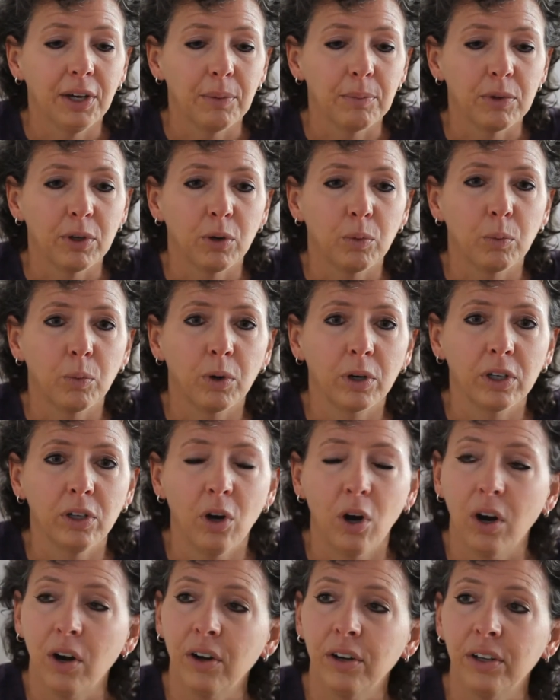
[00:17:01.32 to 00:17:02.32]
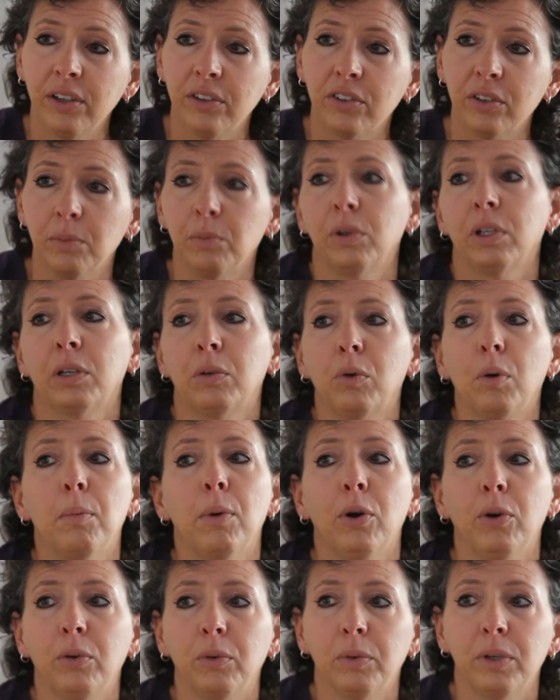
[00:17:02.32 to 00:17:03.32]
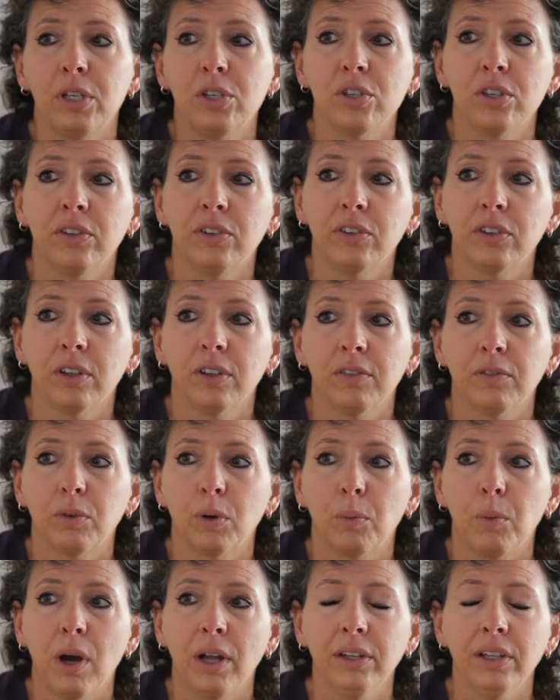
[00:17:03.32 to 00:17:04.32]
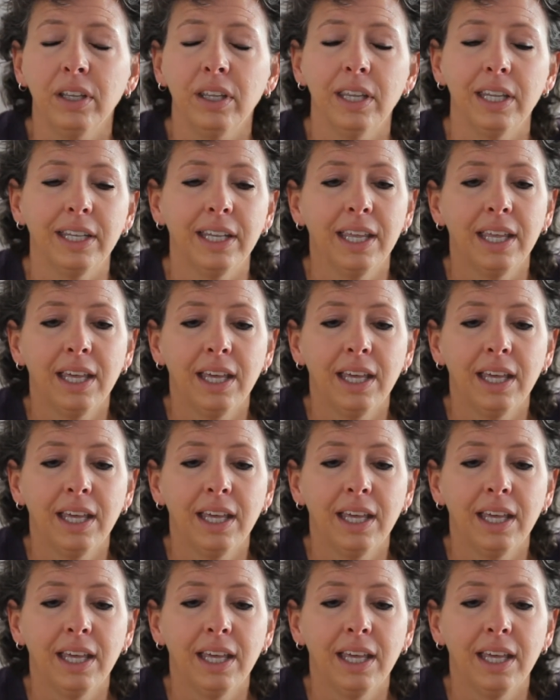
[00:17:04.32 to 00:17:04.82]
They're working hard in some really remote regions of Rwanda,